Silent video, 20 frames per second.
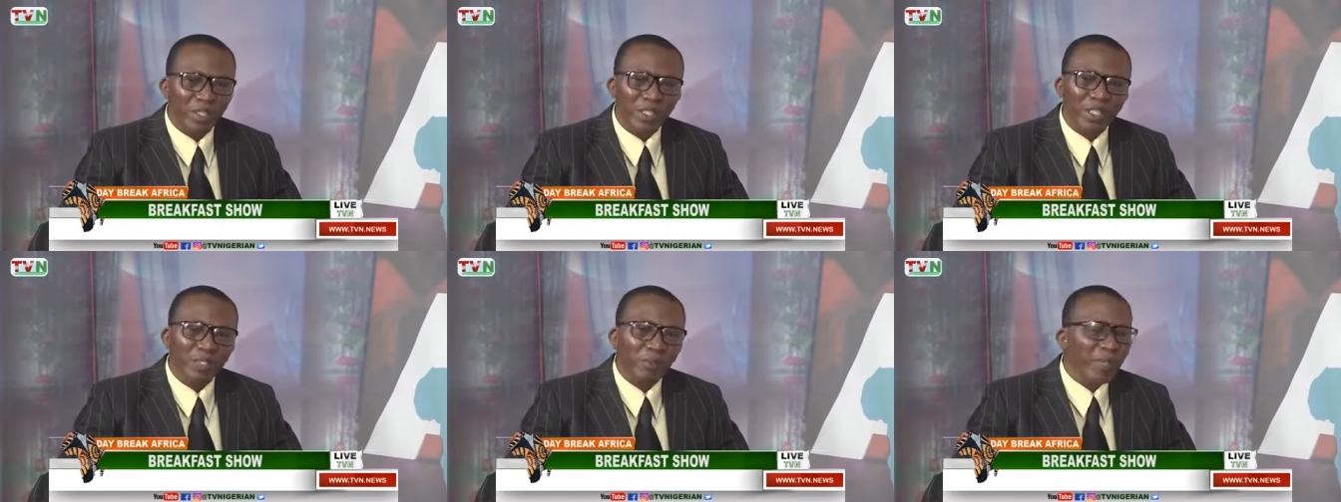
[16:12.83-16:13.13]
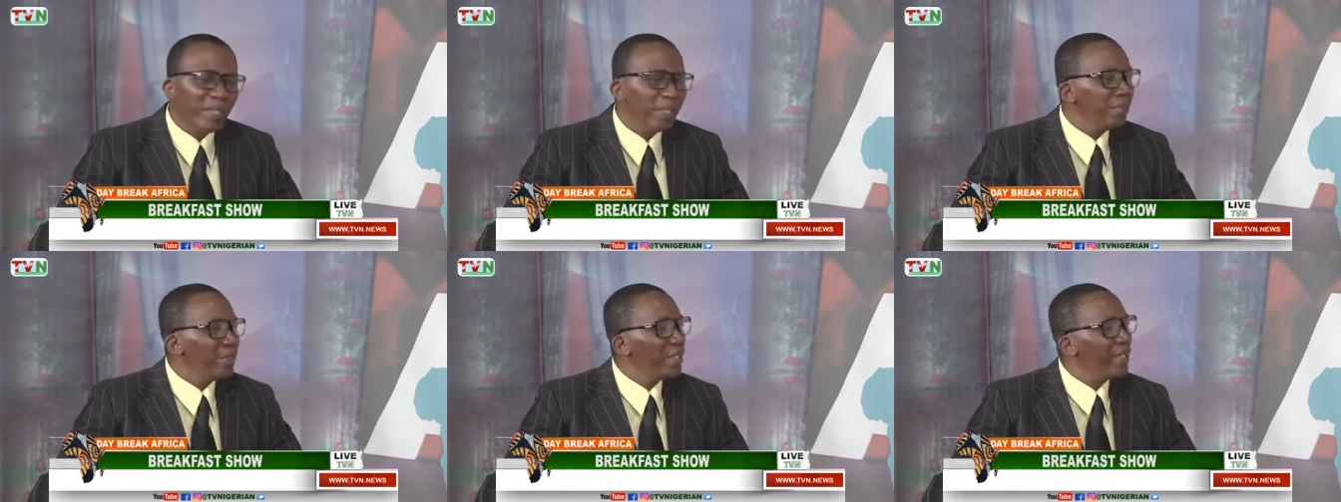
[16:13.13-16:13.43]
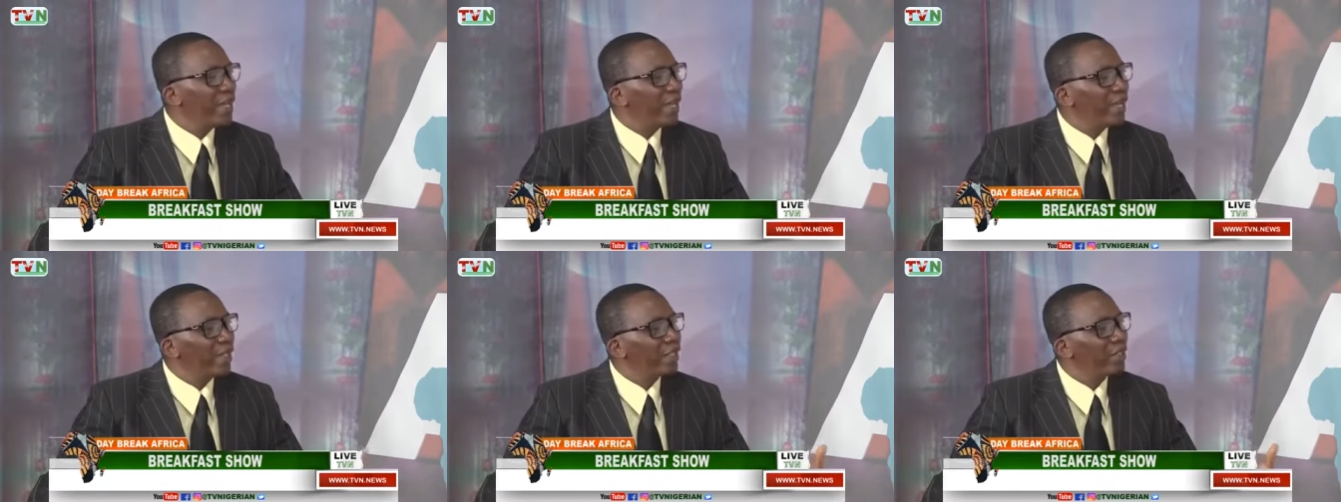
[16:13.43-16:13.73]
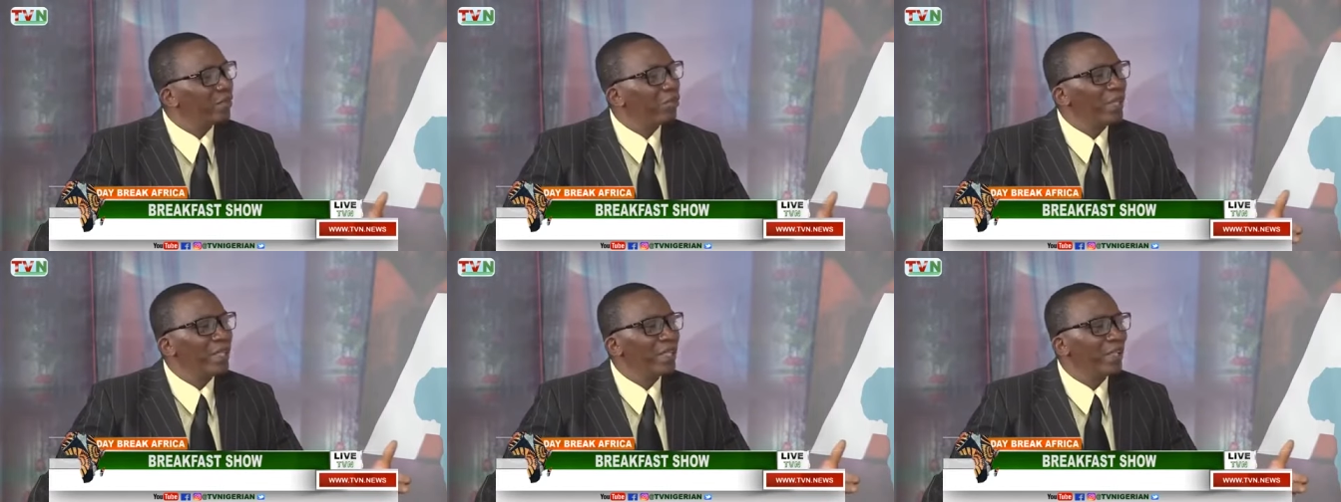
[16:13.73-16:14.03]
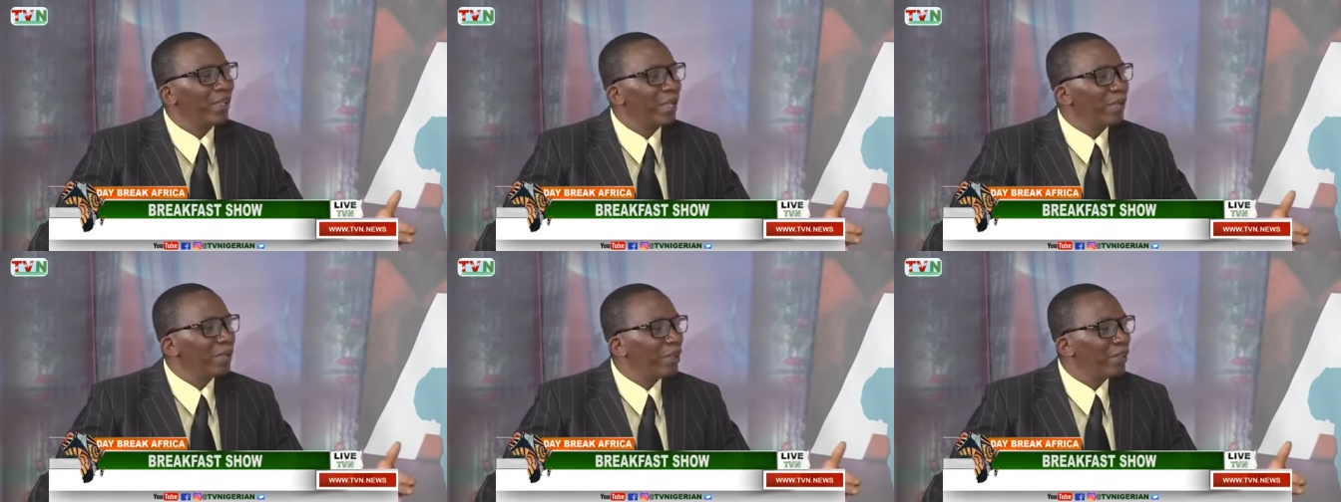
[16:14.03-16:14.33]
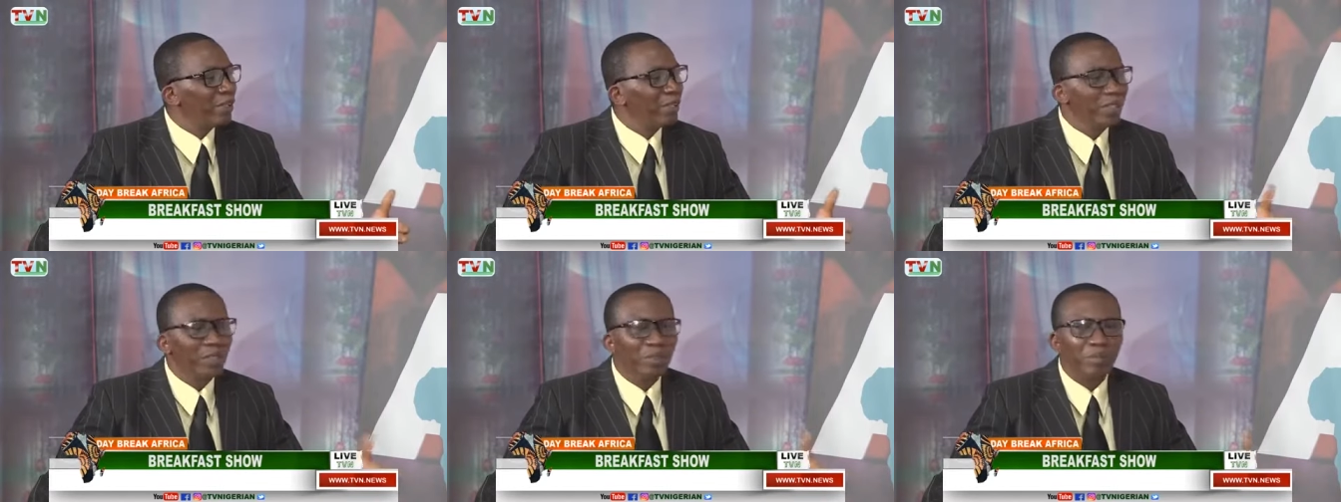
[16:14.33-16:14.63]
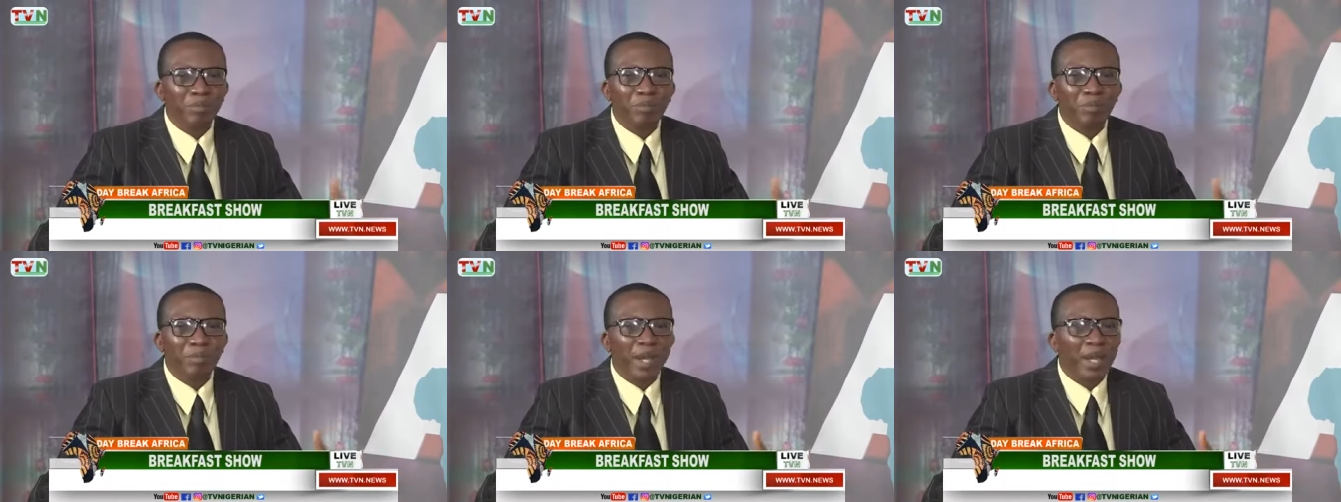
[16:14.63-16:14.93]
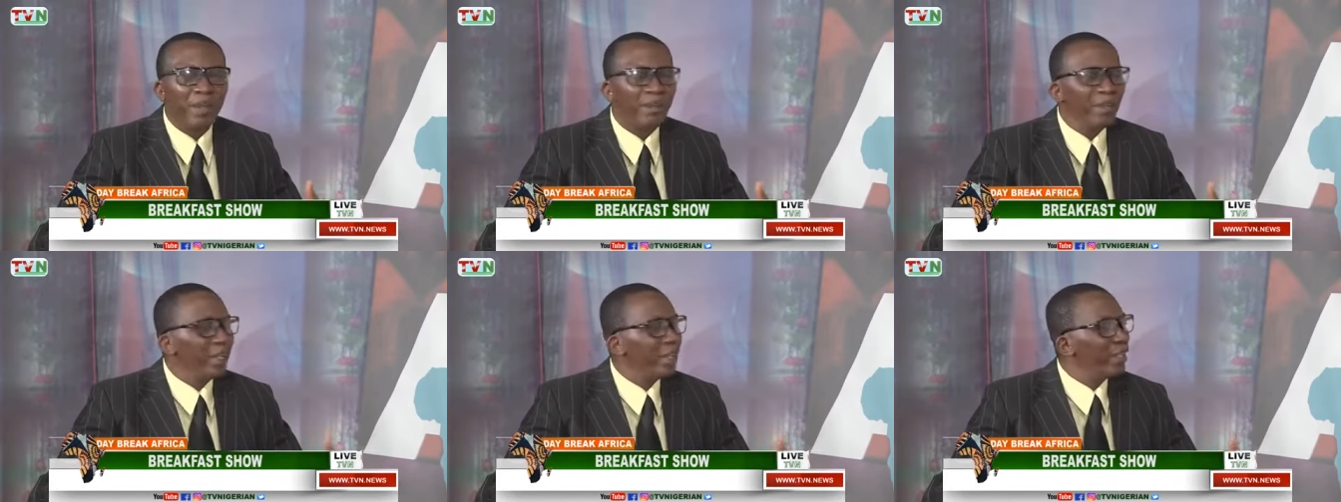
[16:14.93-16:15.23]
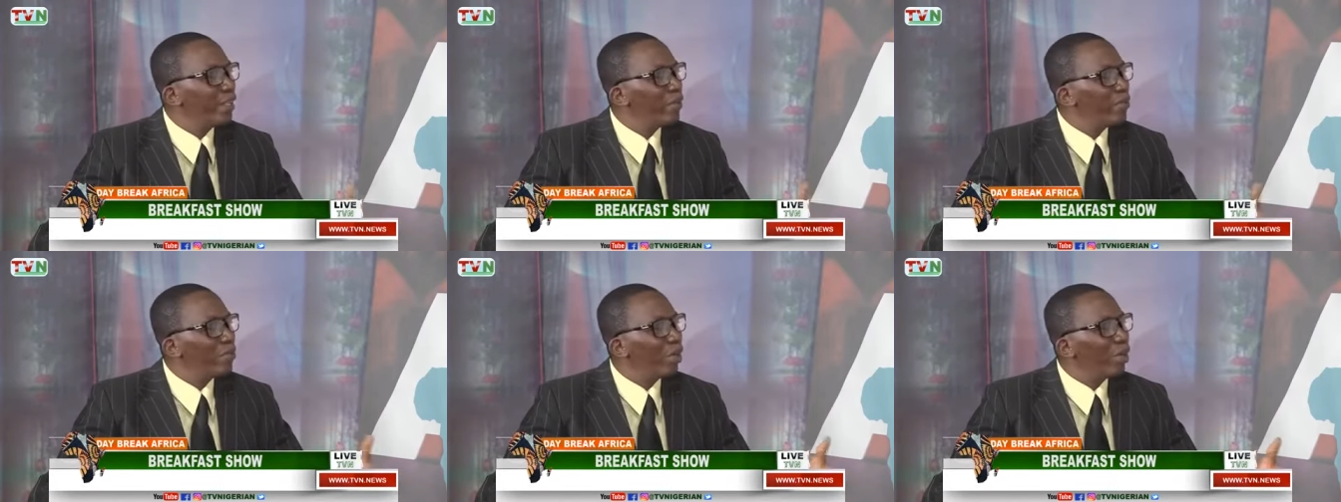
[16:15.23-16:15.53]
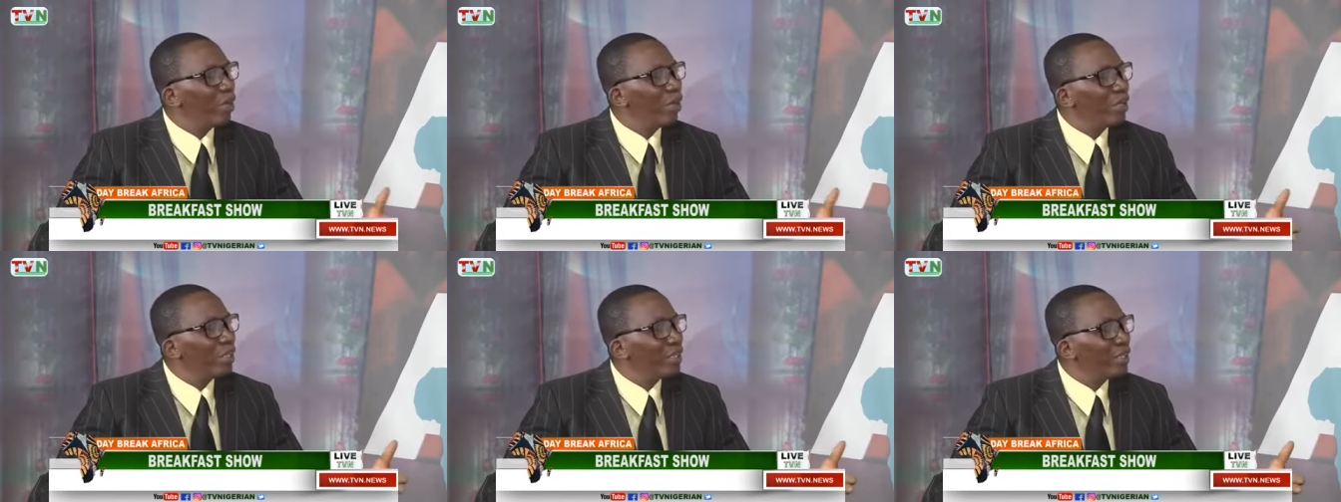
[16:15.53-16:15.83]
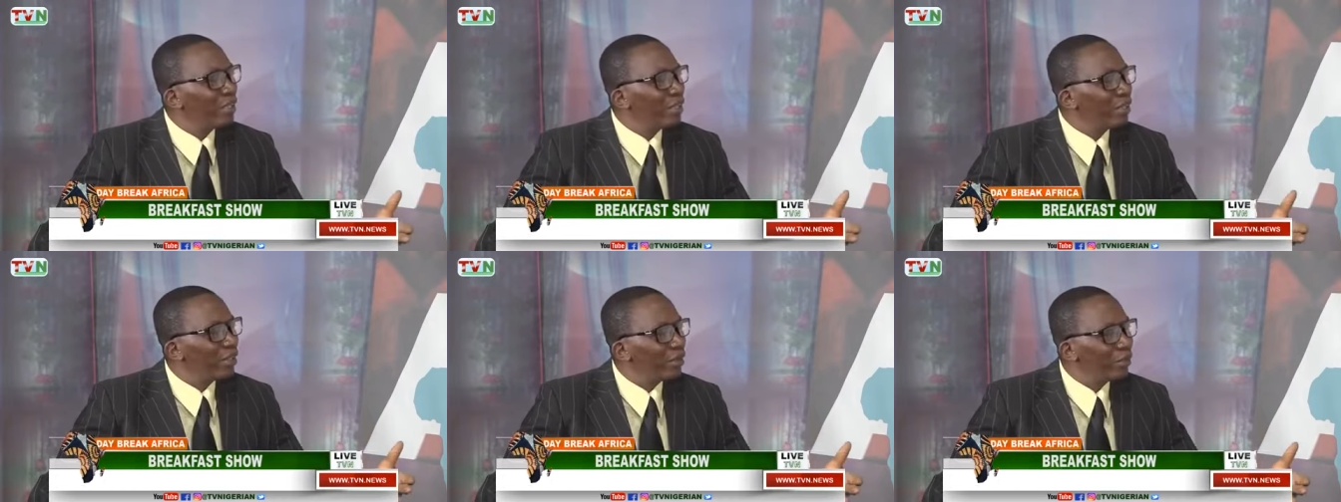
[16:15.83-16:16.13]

The way the media went all about it, paraded them on the